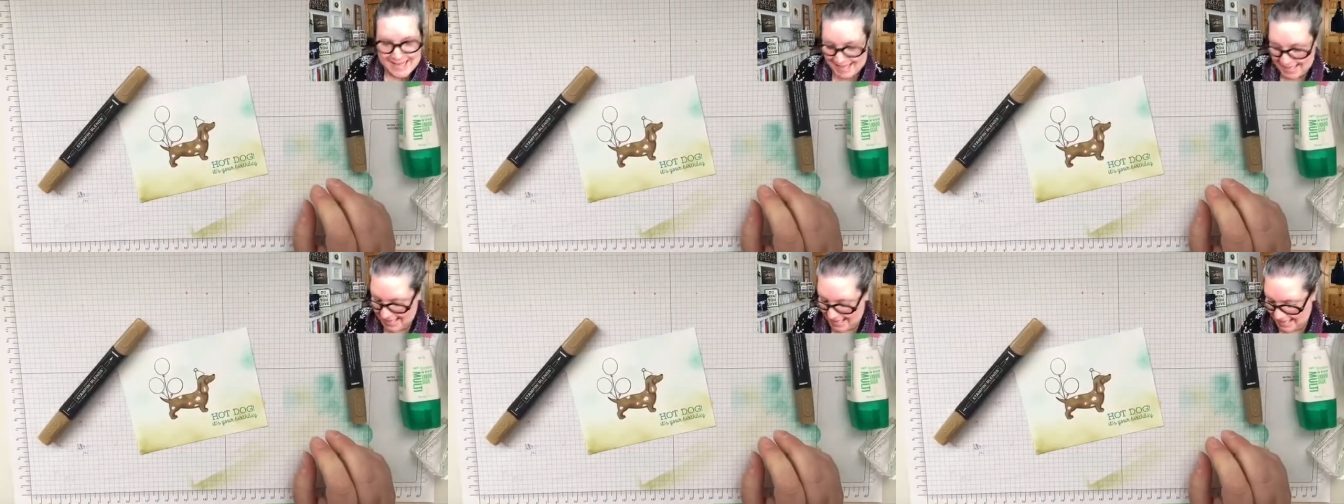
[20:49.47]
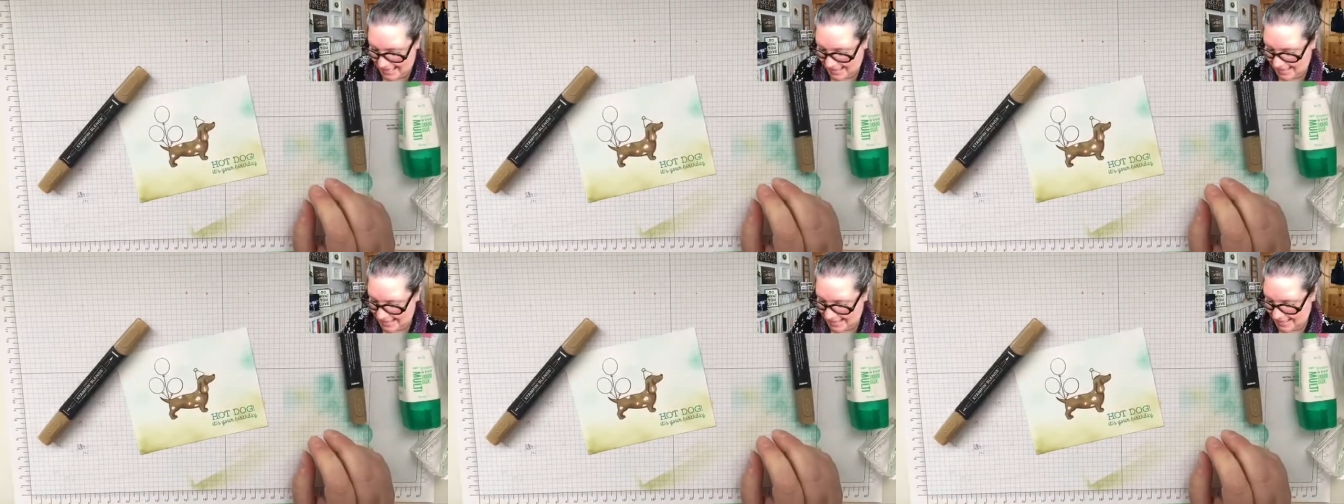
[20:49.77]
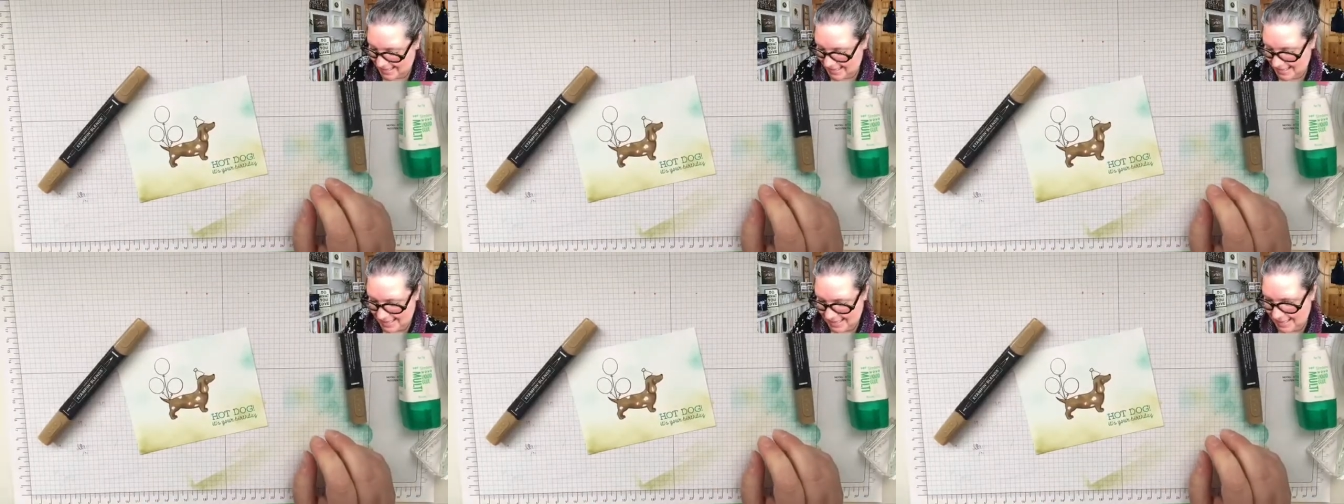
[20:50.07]
And
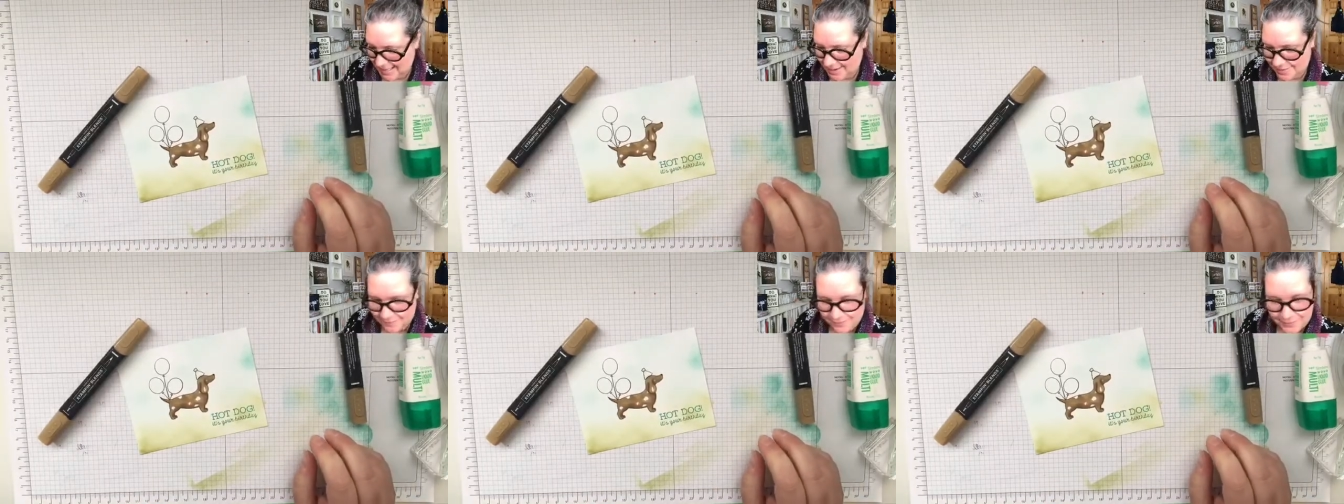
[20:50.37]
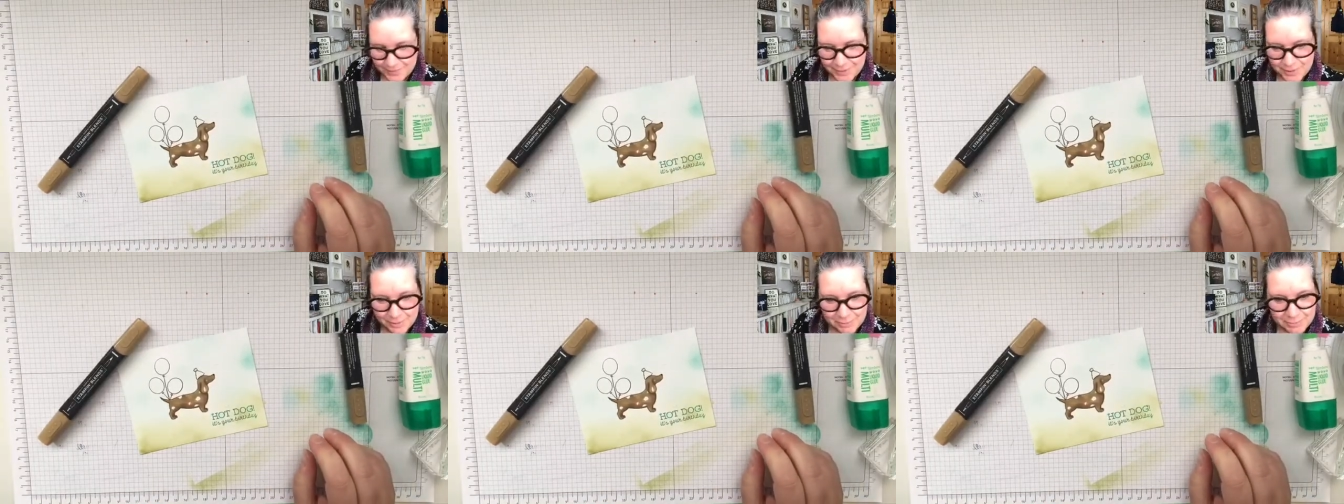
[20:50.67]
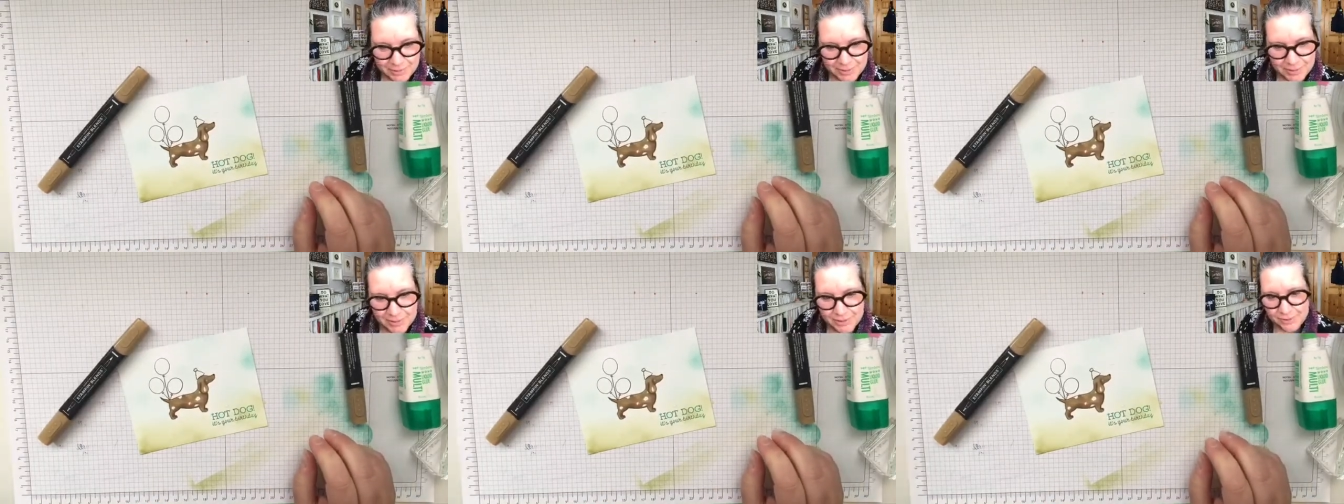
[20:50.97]
then for the
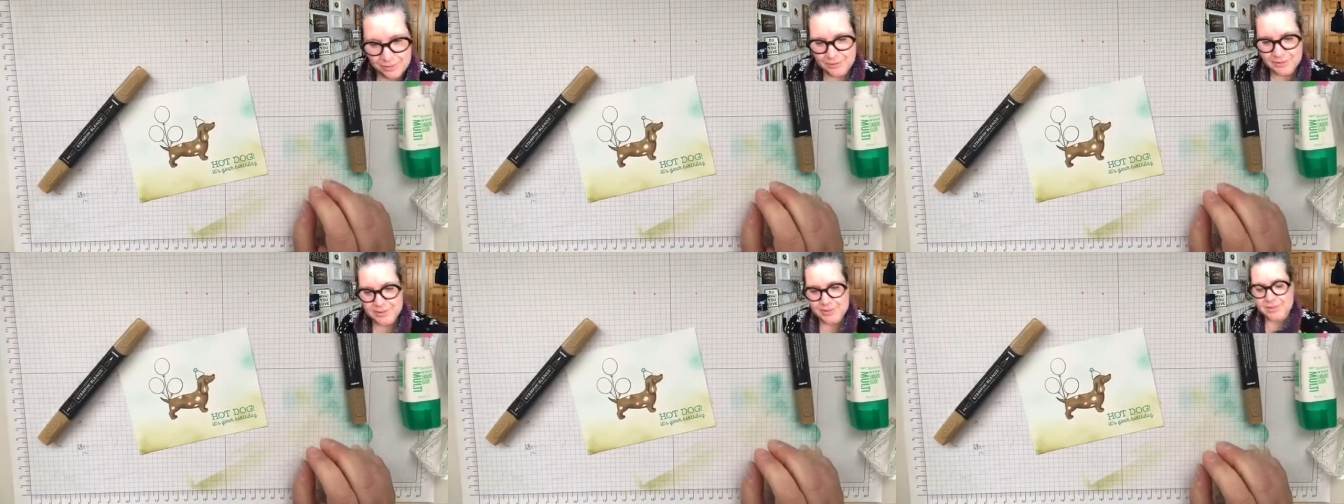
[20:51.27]
balloons,